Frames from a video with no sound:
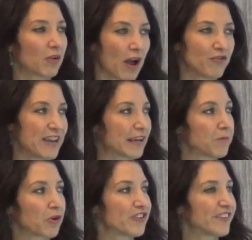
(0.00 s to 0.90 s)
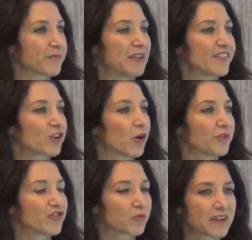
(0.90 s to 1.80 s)
I've taken participants to
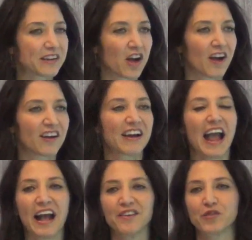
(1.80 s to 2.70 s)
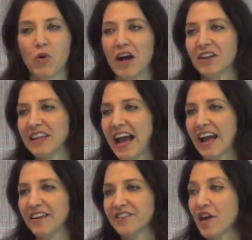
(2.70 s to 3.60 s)
Costa Rica as well
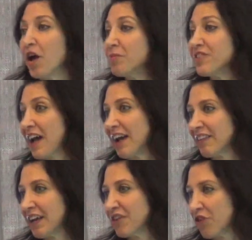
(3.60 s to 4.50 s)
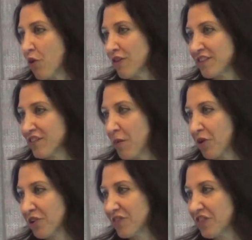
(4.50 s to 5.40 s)
as to Thailand over the
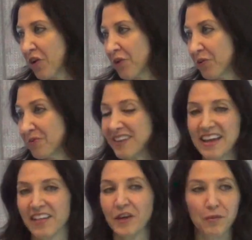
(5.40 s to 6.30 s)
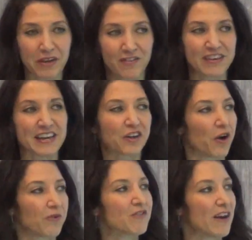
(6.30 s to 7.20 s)
summer. So a little bit of an
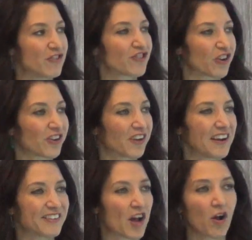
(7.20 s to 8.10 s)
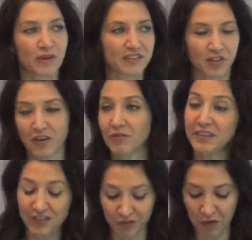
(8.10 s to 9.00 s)
eco-adventure is always good, at
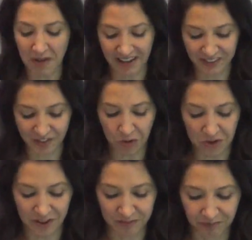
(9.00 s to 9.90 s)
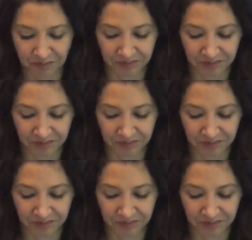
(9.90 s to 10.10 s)
least for my soul.